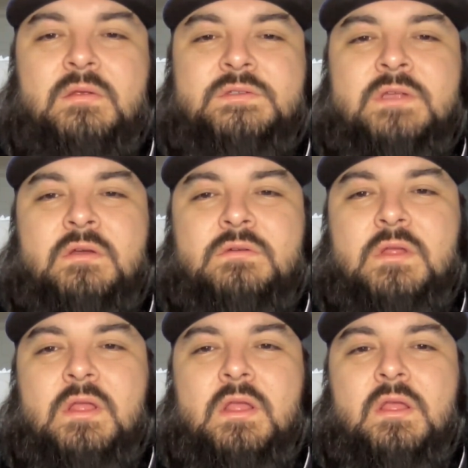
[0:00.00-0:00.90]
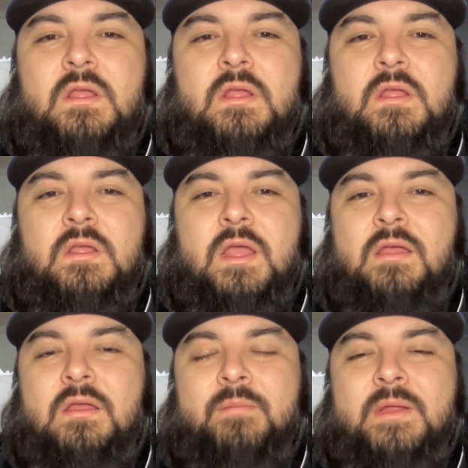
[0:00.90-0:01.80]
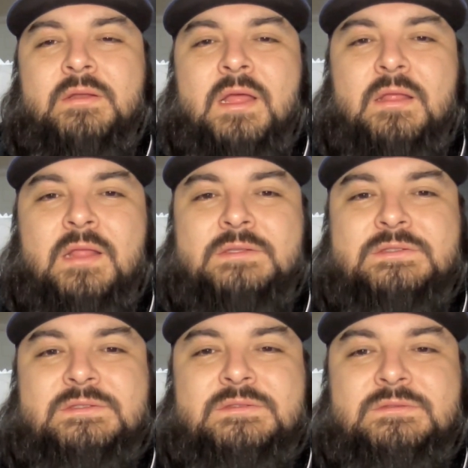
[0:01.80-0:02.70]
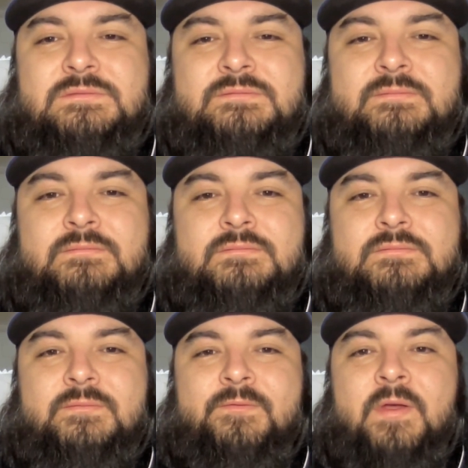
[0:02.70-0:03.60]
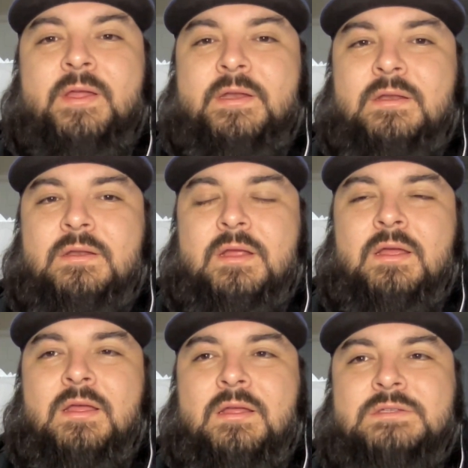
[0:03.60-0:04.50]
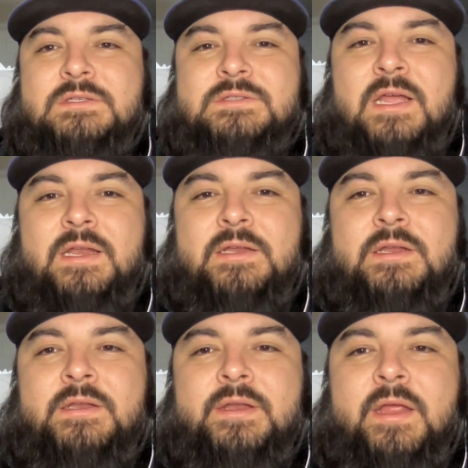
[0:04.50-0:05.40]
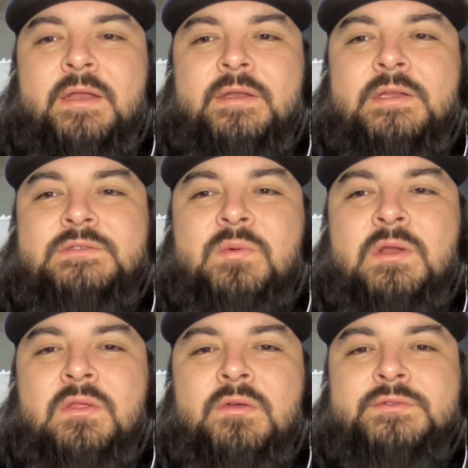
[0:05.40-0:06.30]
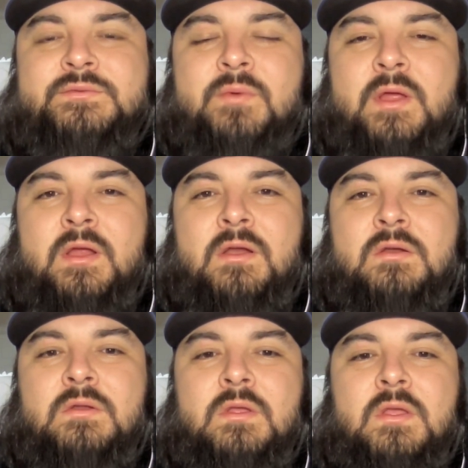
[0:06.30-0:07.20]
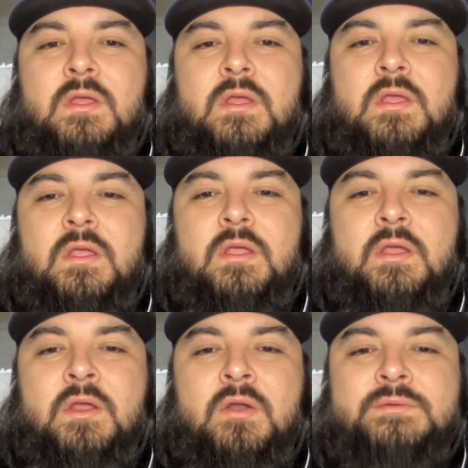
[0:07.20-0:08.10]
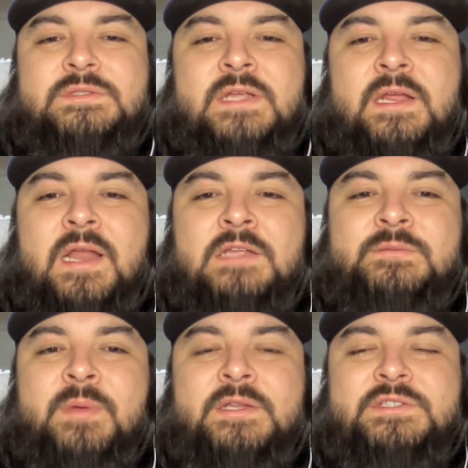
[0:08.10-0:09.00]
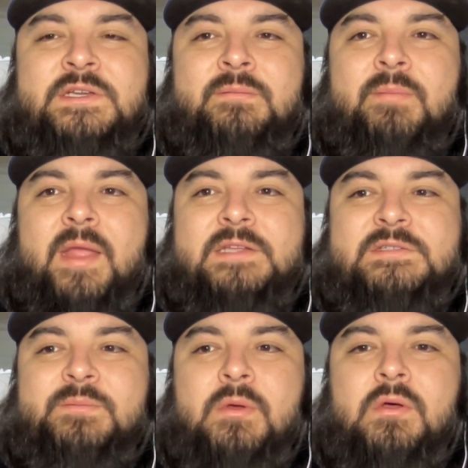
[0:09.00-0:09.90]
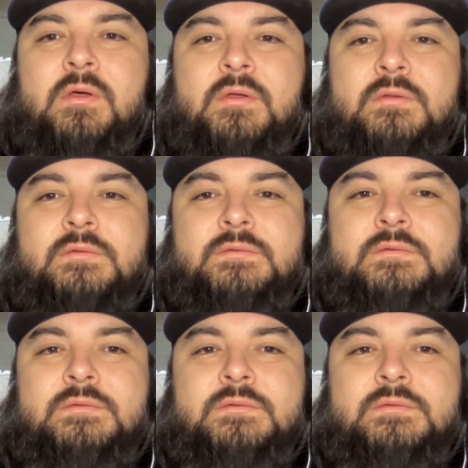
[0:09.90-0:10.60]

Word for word: So, yeah, I mean, that's fun. It's exciting, and it's one of those where you don't see it as much in baseball.